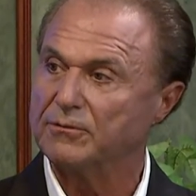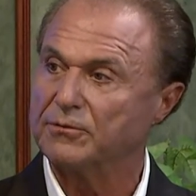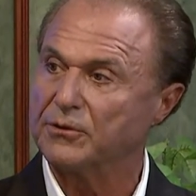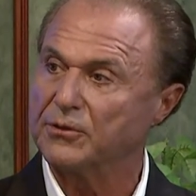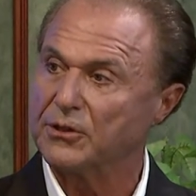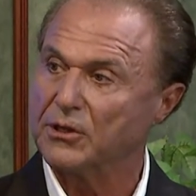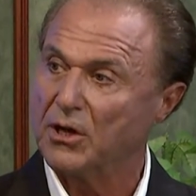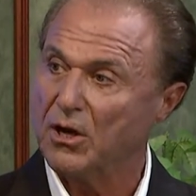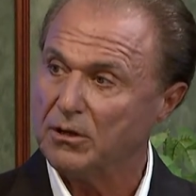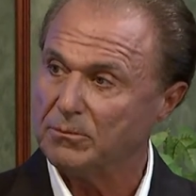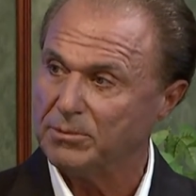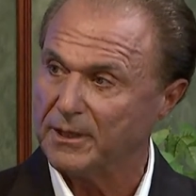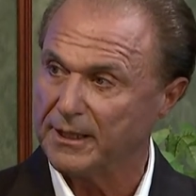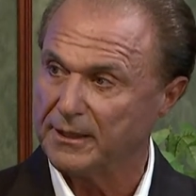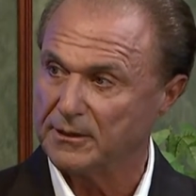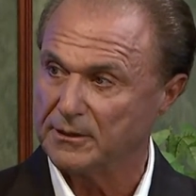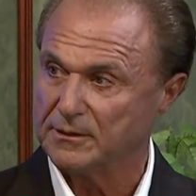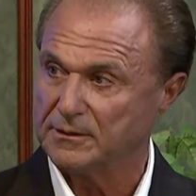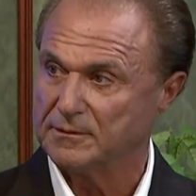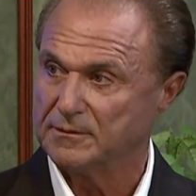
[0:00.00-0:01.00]
for the
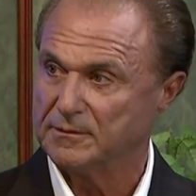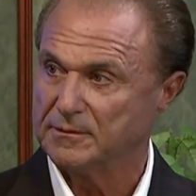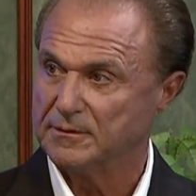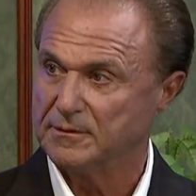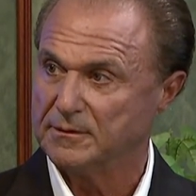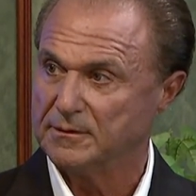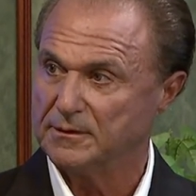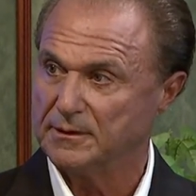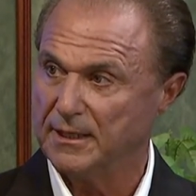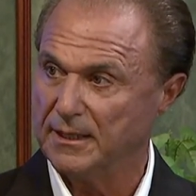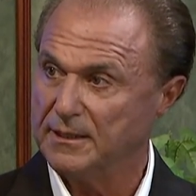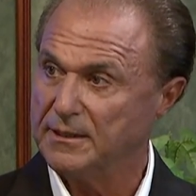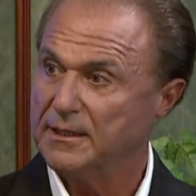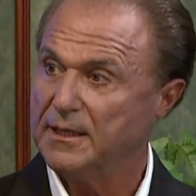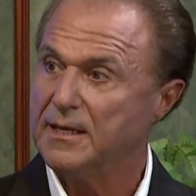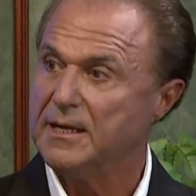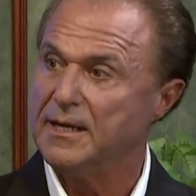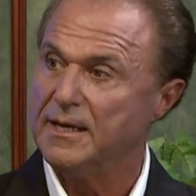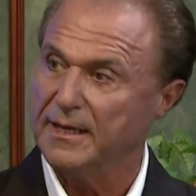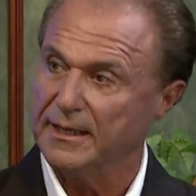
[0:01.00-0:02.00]
gallbladder. Okay?
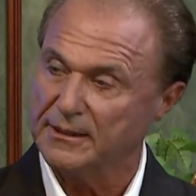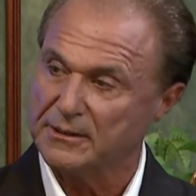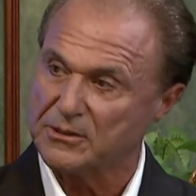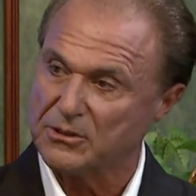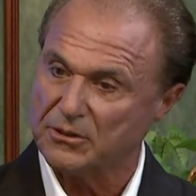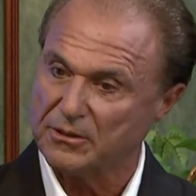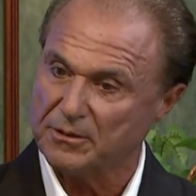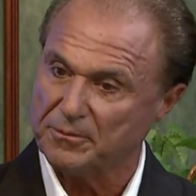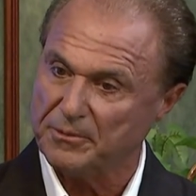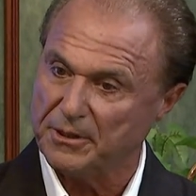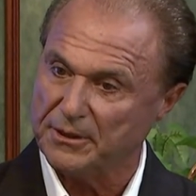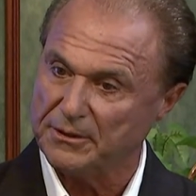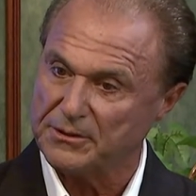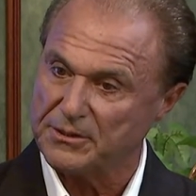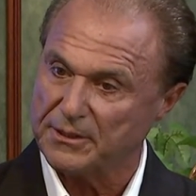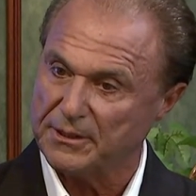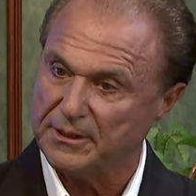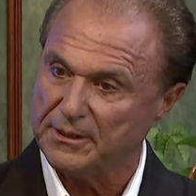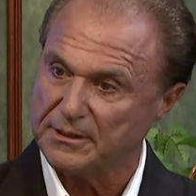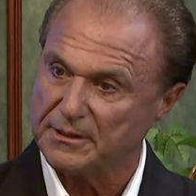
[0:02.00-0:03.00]
And it's going to
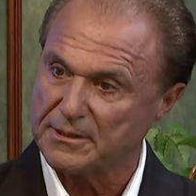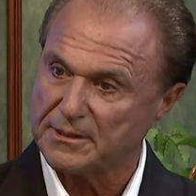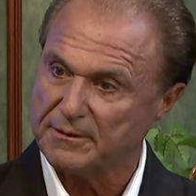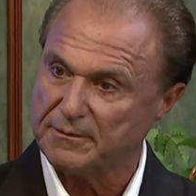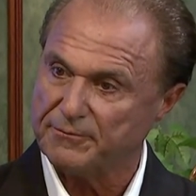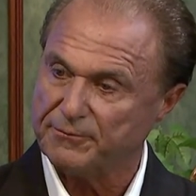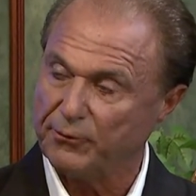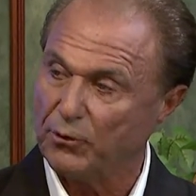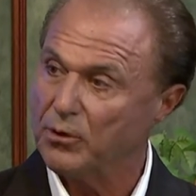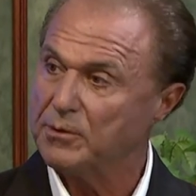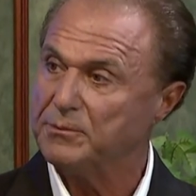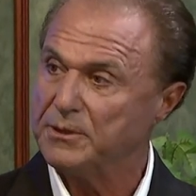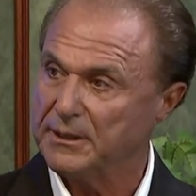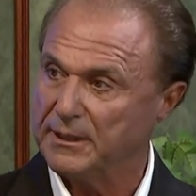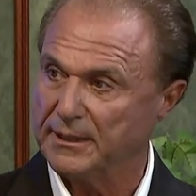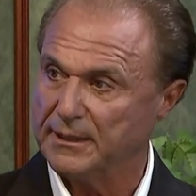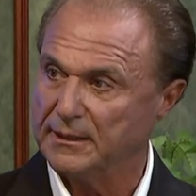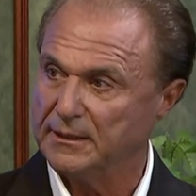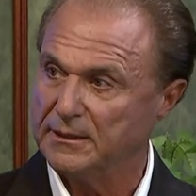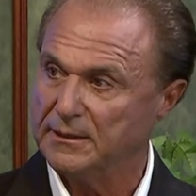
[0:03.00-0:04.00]
it's it's
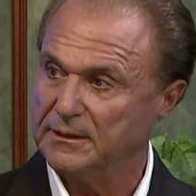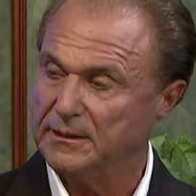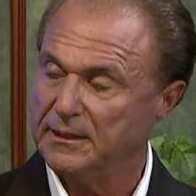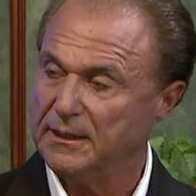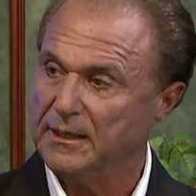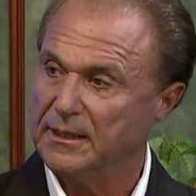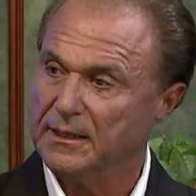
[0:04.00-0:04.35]
formulated